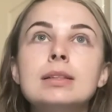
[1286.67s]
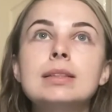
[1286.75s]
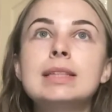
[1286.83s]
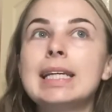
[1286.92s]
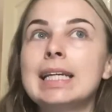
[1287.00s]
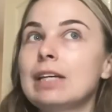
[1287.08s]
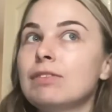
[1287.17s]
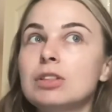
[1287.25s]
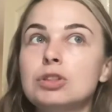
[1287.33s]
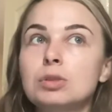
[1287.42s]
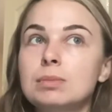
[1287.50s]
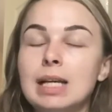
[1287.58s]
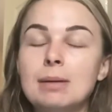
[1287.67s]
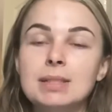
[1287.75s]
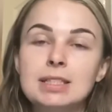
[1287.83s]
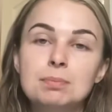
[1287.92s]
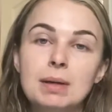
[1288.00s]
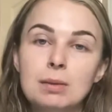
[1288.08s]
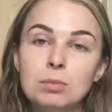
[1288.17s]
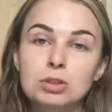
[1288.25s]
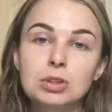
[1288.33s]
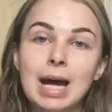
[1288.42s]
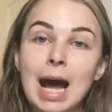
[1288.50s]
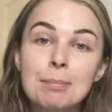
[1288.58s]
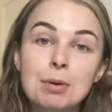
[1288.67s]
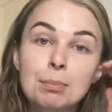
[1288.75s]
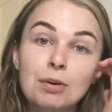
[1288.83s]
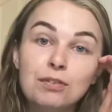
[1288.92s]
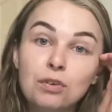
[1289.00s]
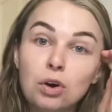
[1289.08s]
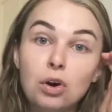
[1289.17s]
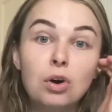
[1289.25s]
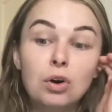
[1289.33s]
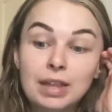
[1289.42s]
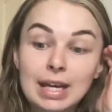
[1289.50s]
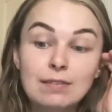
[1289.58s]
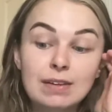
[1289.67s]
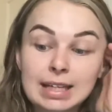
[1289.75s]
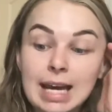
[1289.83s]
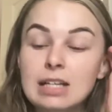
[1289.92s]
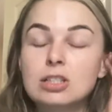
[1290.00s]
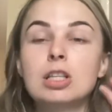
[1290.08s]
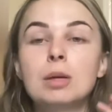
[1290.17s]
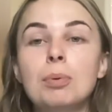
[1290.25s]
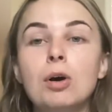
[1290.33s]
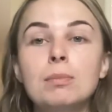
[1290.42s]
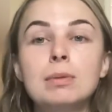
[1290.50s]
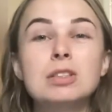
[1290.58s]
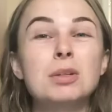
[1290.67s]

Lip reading: to even sometimes explain what's going to happen before they even get to the appointment.